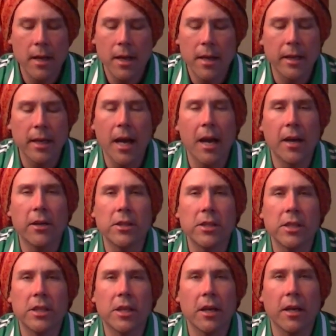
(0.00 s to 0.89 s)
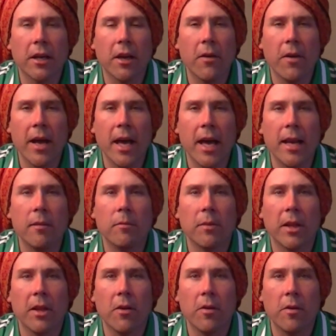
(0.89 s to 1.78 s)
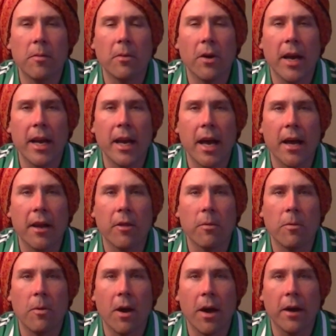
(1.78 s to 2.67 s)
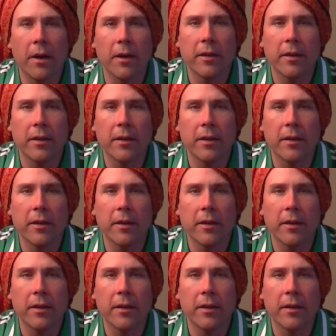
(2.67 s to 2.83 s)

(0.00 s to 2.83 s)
Connors is going to go ahead and blow them right out of the water.